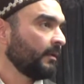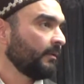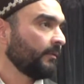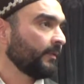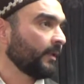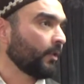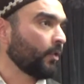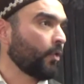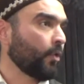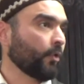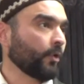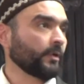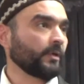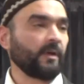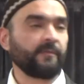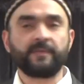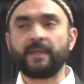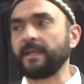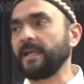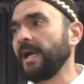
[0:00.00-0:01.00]
The court
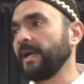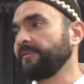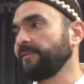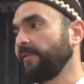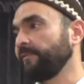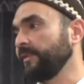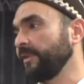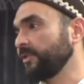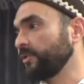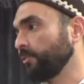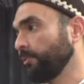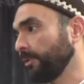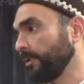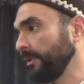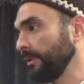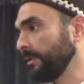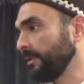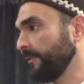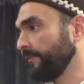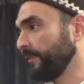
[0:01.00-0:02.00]
of the life of this world